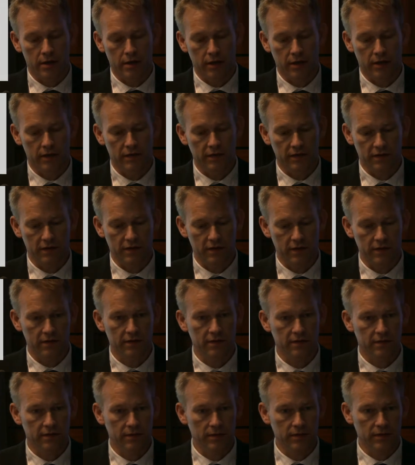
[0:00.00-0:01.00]

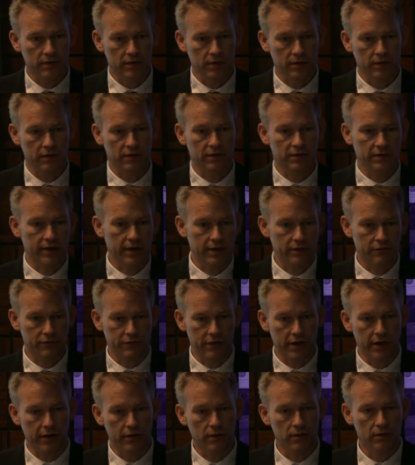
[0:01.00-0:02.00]
disease. So it's
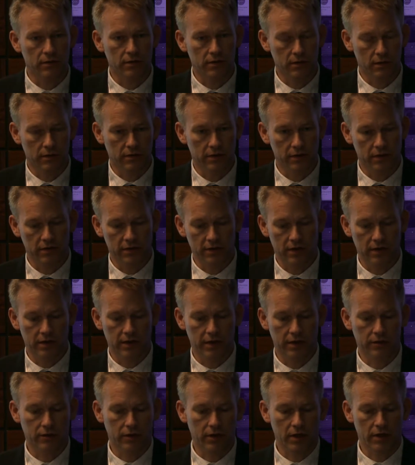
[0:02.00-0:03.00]
stratified on this, and
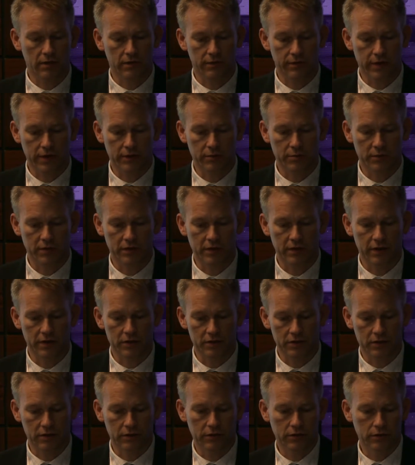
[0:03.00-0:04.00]
then you get the
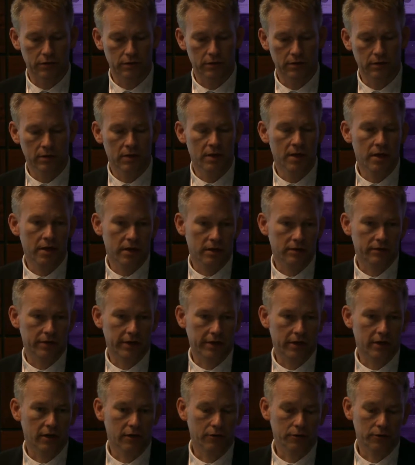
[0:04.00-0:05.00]
randomization to
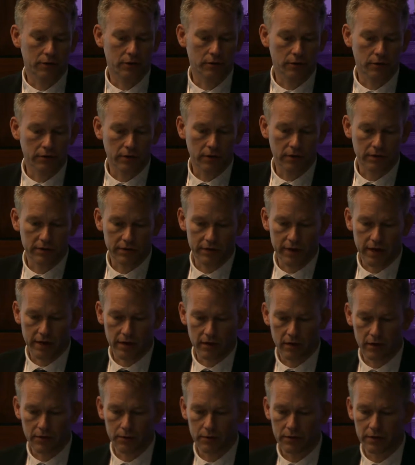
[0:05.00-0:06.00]
drug-eluting or
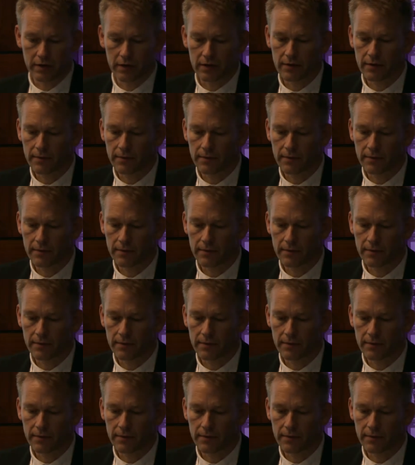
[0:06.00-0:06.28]
non-drug-eluting.